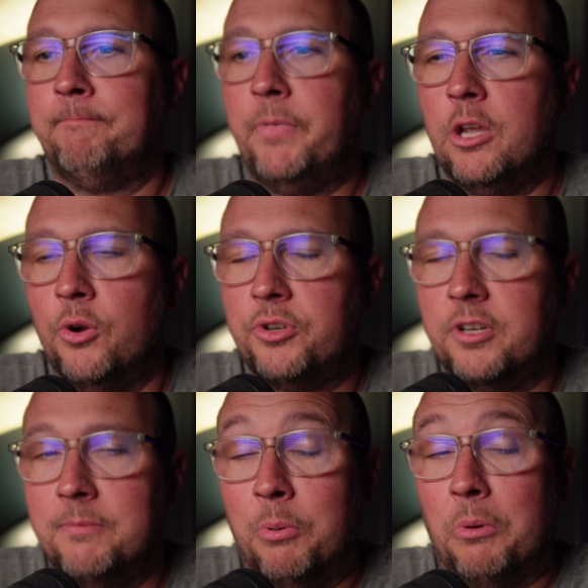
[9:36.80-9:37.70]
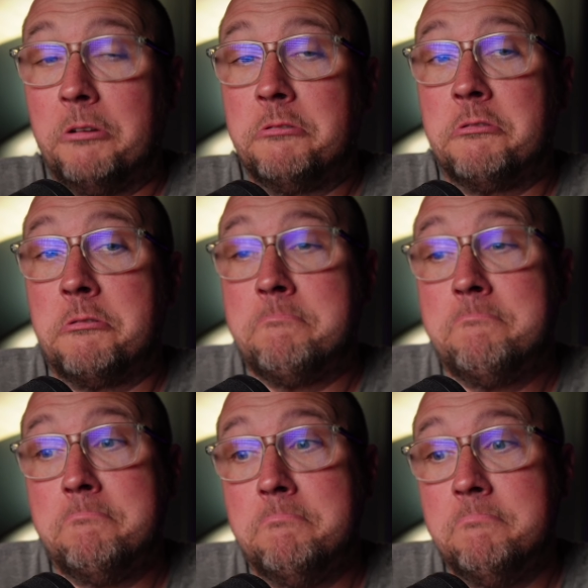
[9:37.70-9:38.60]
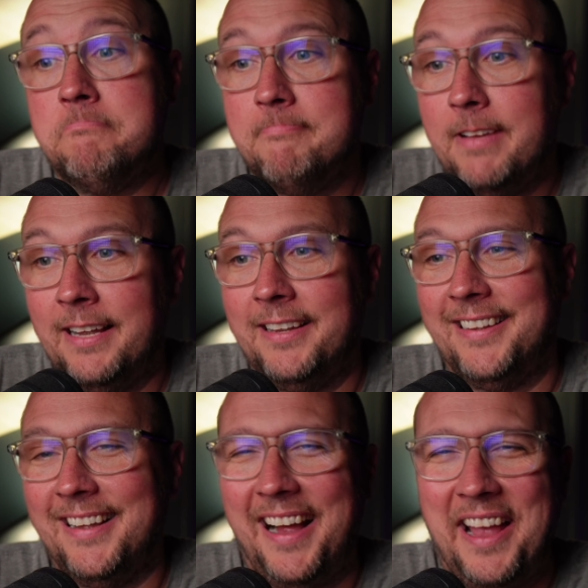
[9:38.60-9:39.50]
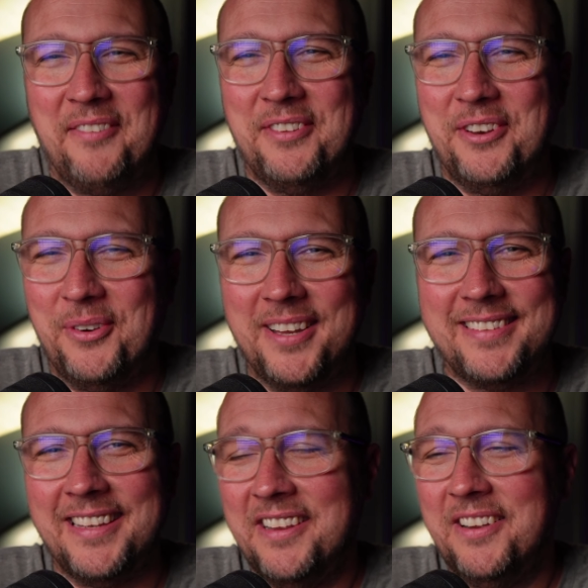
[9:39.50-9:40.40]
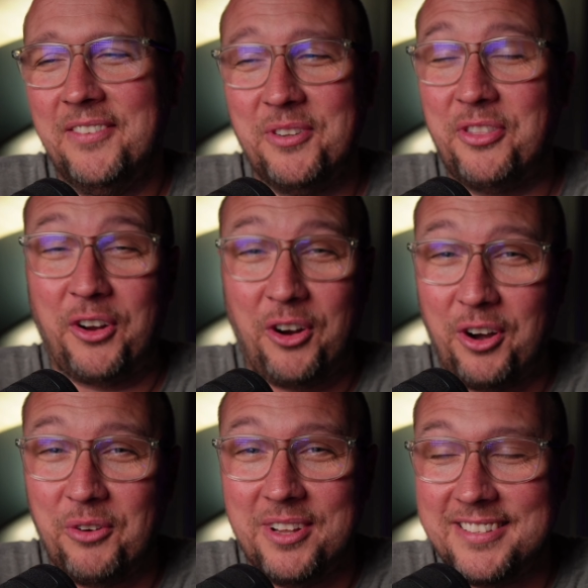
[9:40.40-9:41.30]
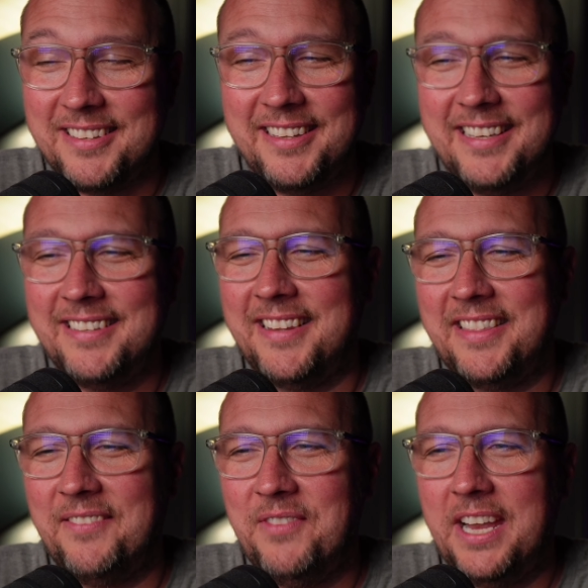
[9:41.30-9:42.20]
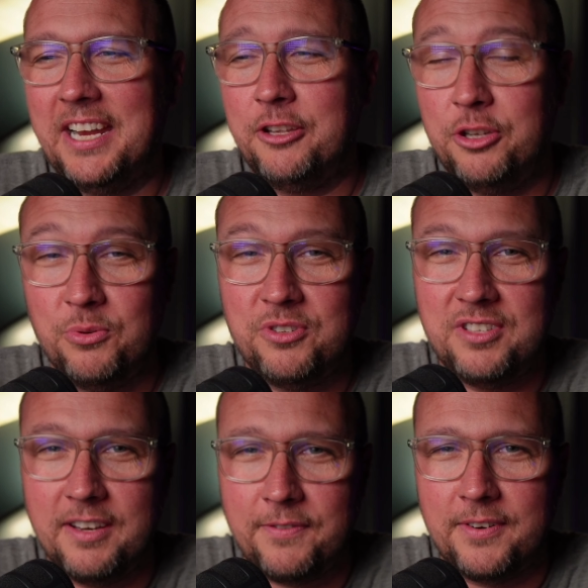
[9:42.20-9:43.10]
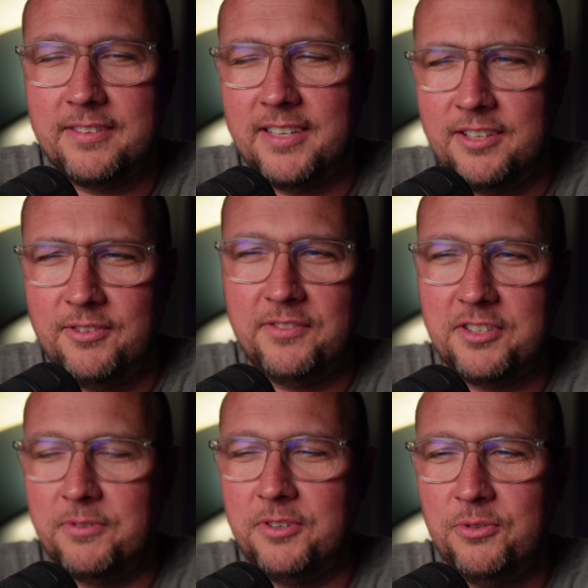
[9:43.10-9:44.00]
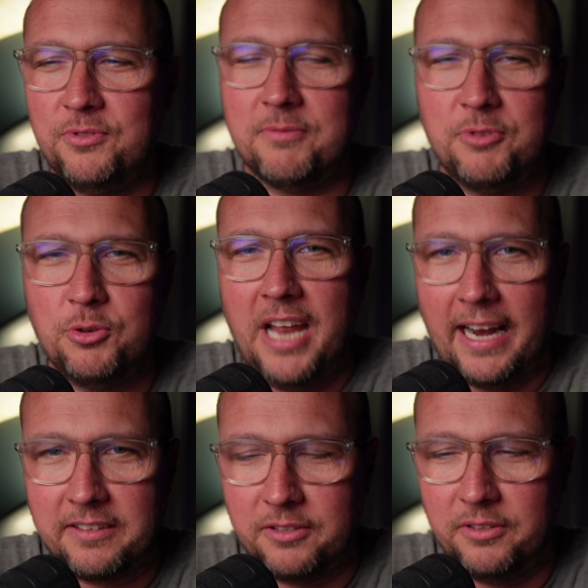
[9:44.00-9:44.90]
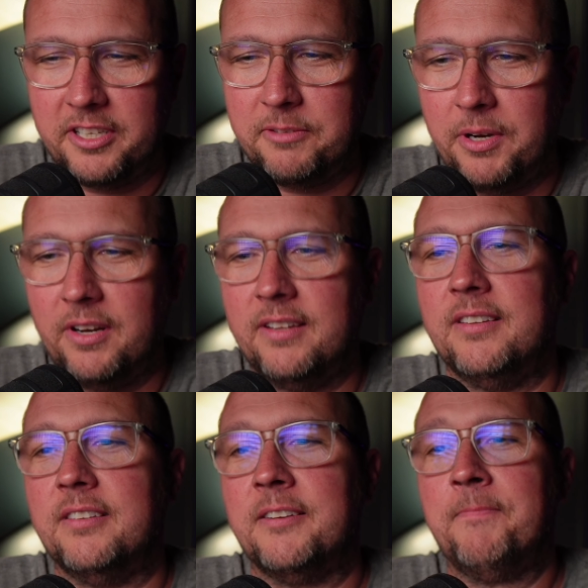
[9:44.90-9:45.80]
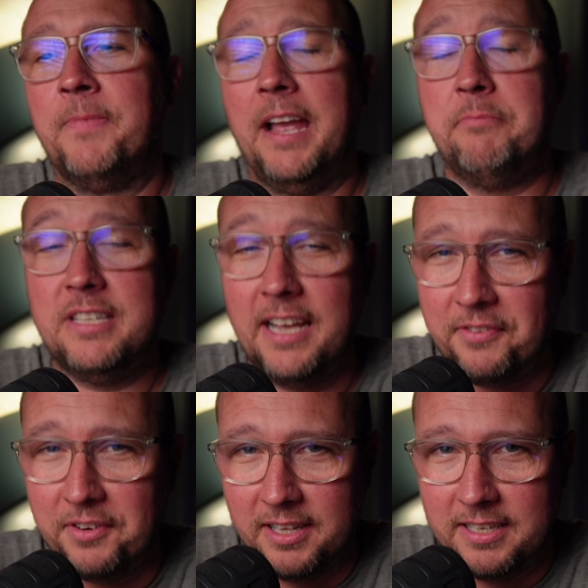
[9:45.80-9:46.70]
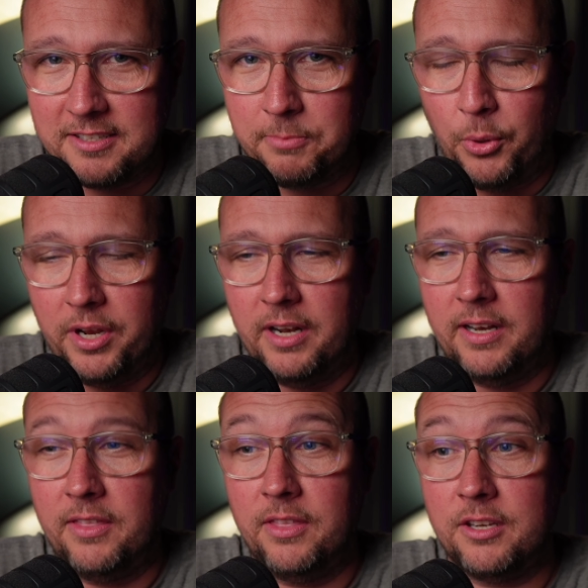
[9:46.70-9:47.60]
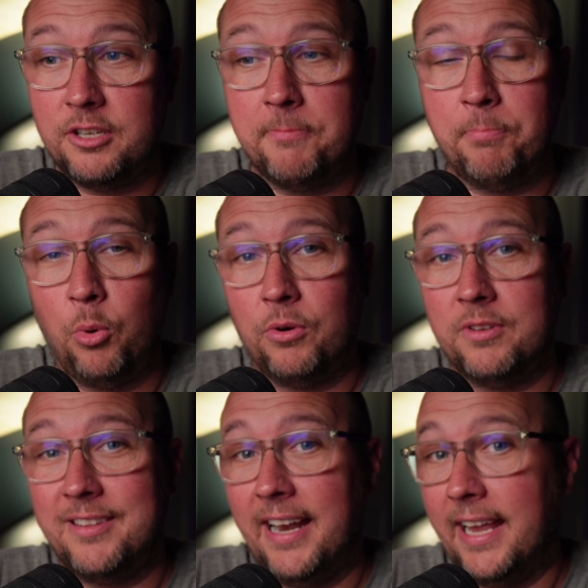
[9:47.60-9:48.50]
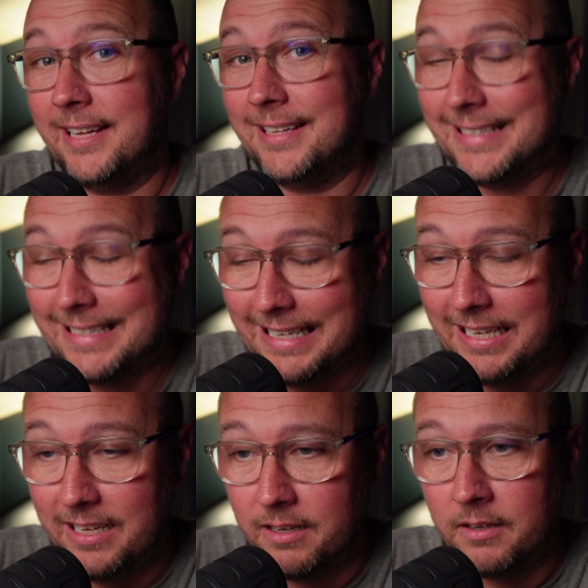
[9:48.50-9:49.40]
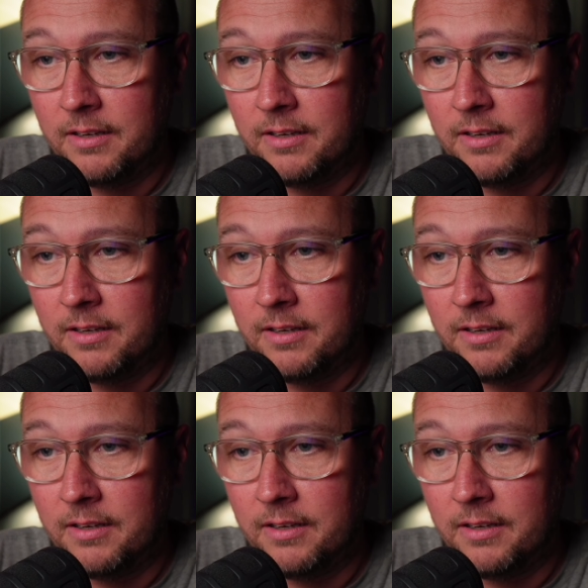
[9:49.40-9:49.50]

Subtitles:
The ocean boards are, I haven't noticed with the current ones, at least, that they make a huge difference. They do give you some new tactical experiences. I'm definitely disappointed in the shipboards that I can see.